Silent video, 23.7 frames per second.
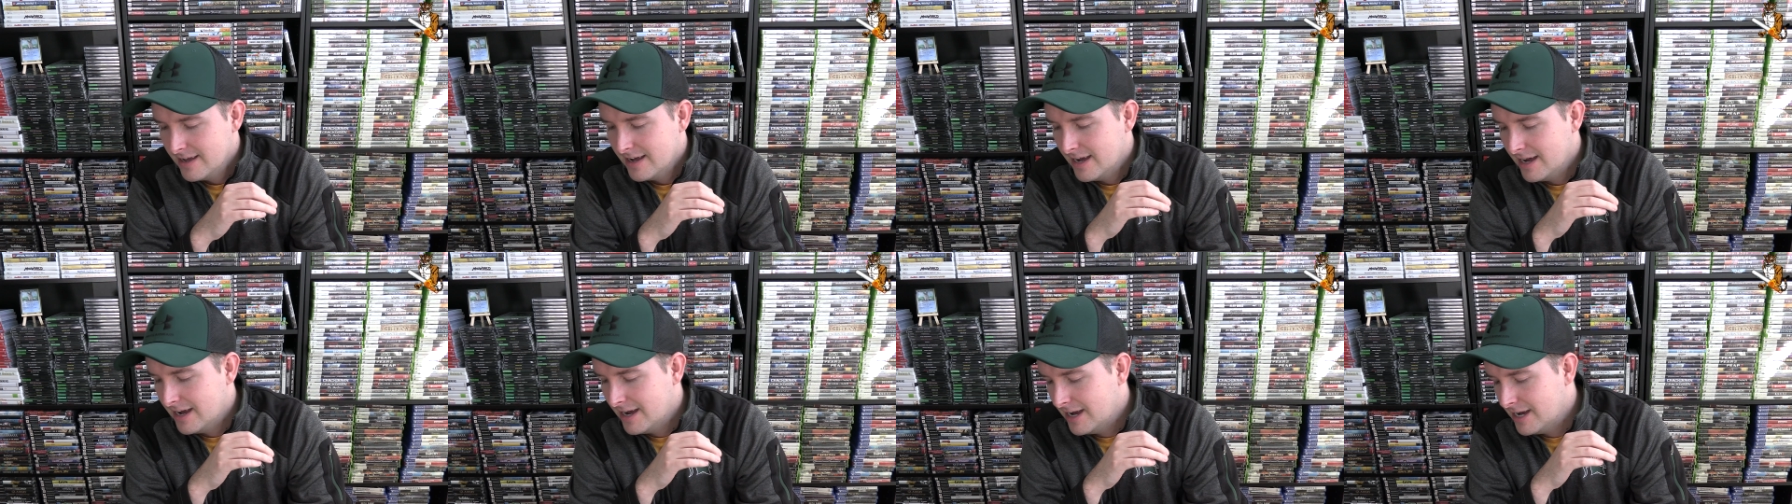
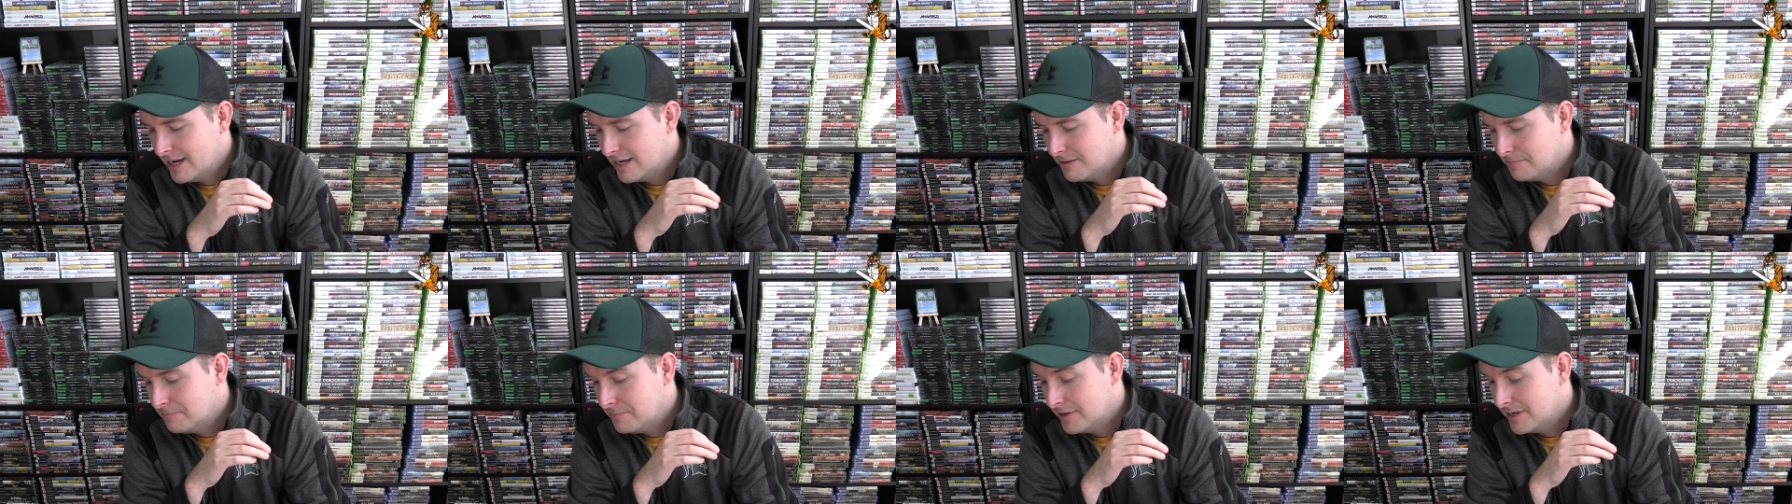
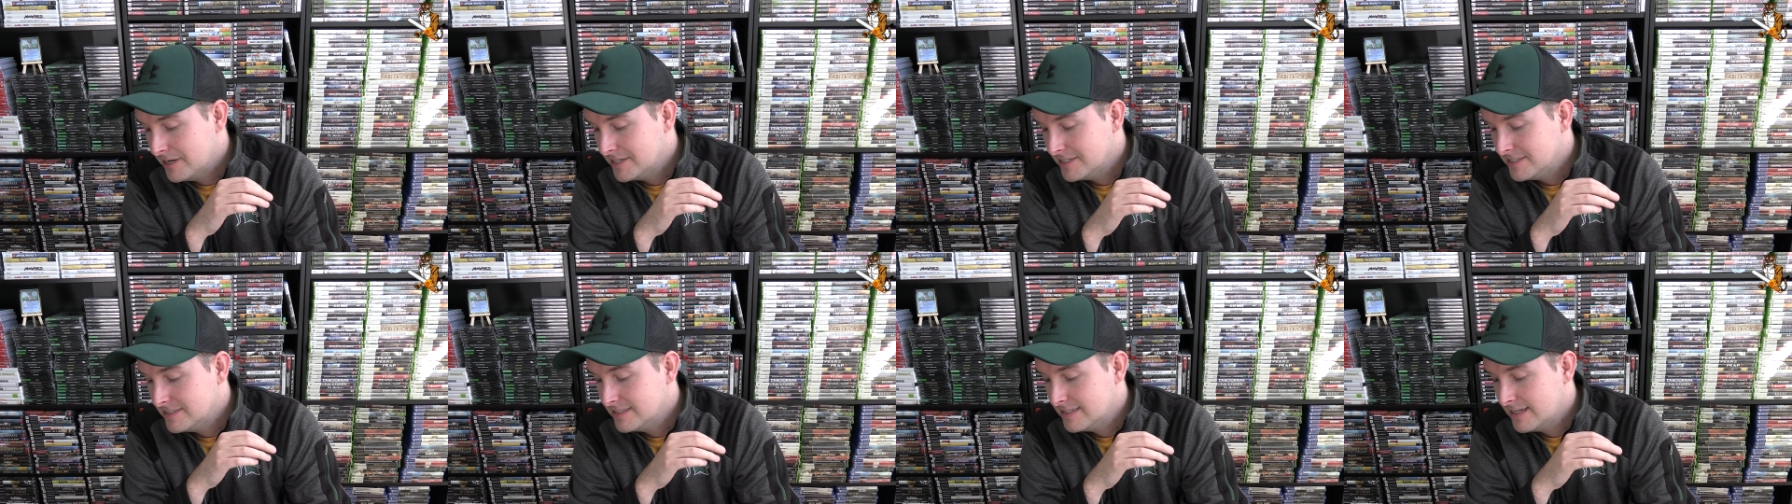
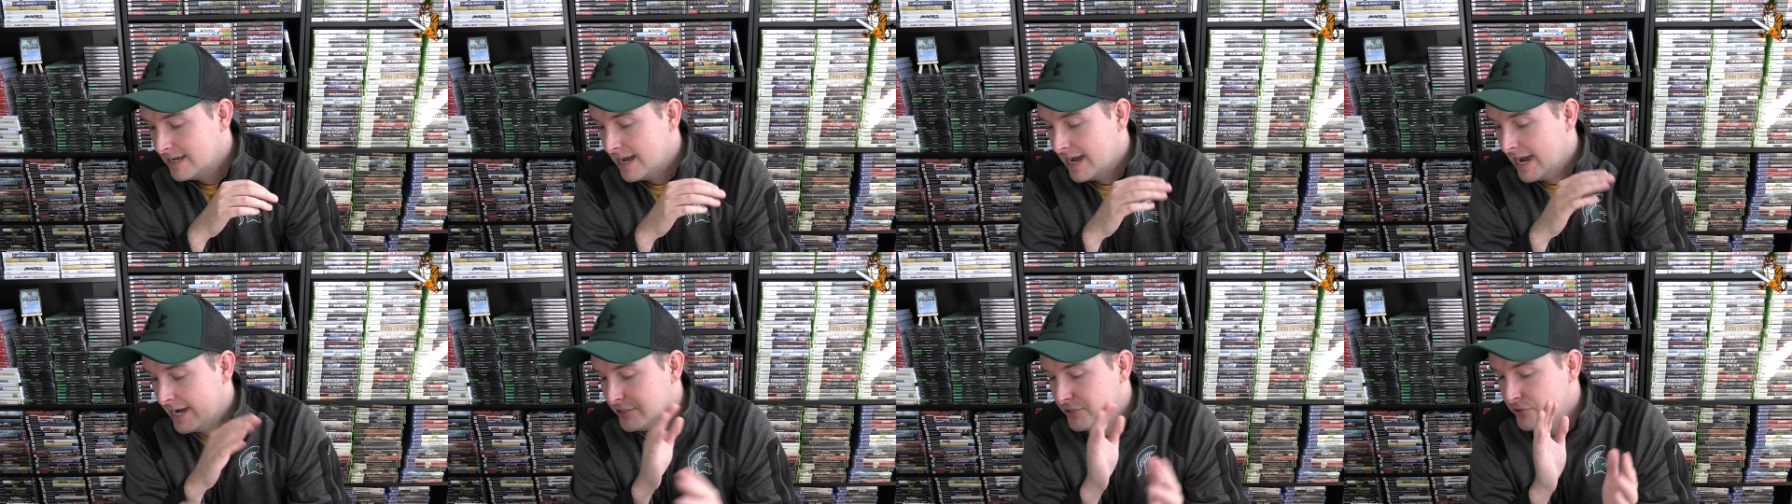But
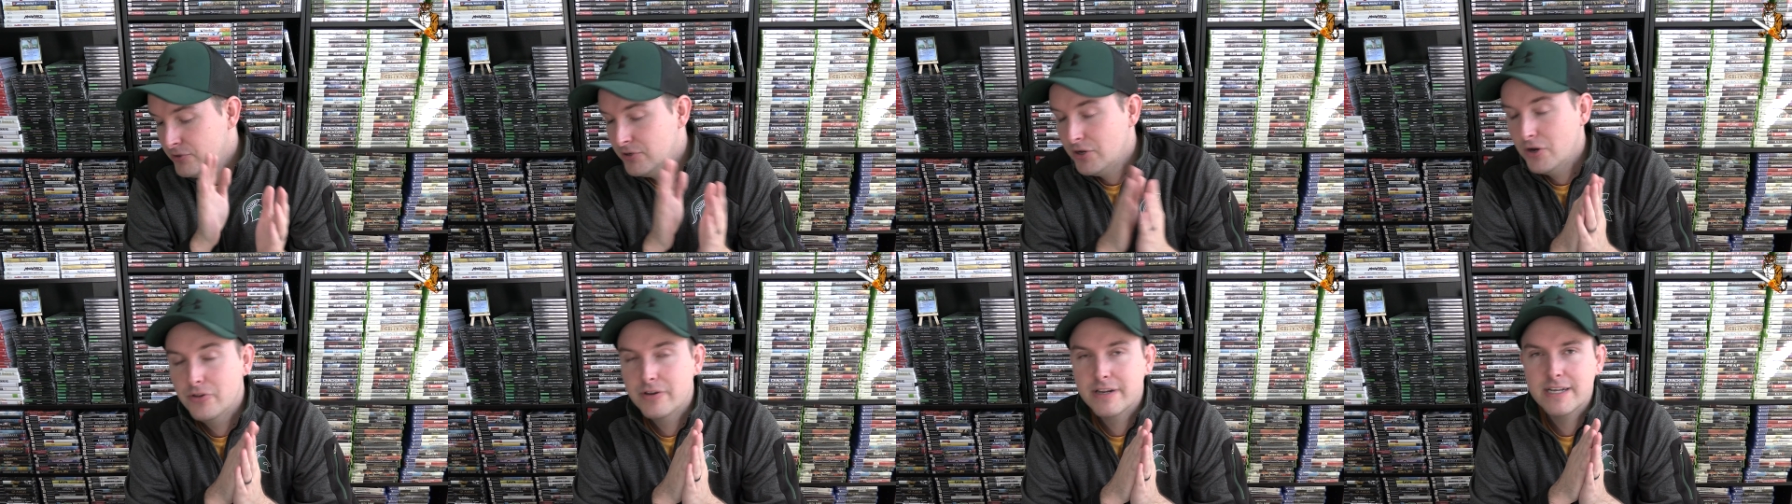I
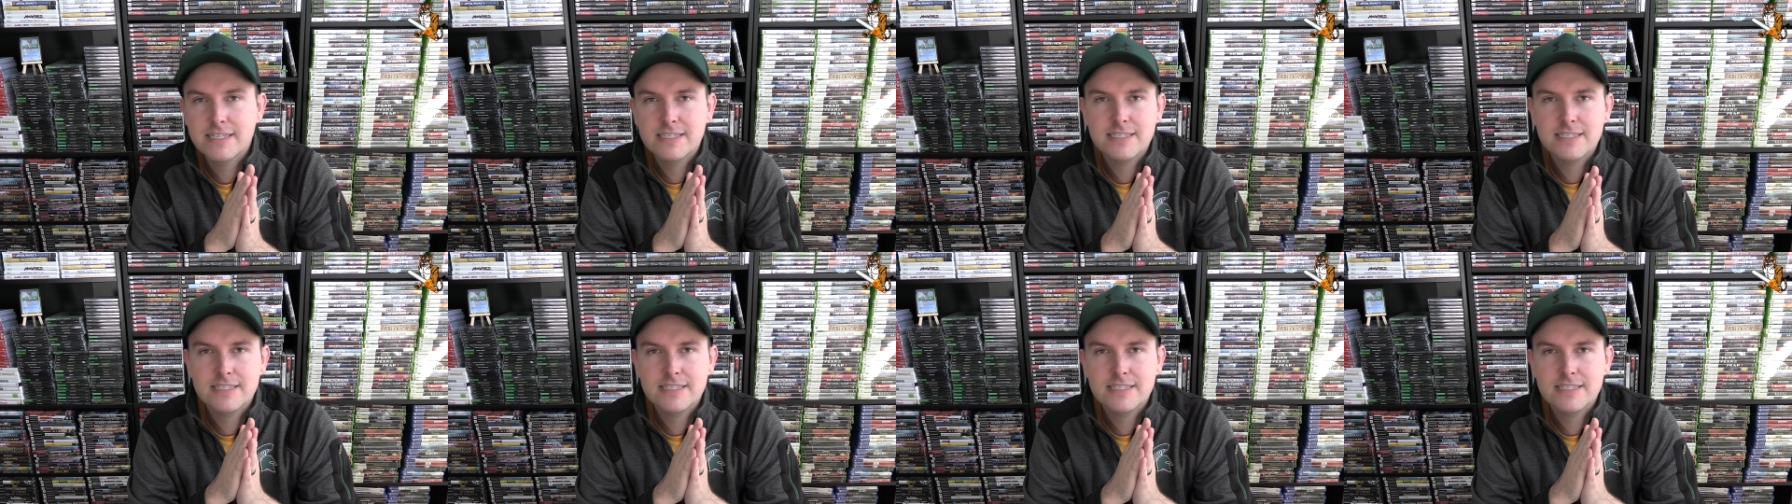do know that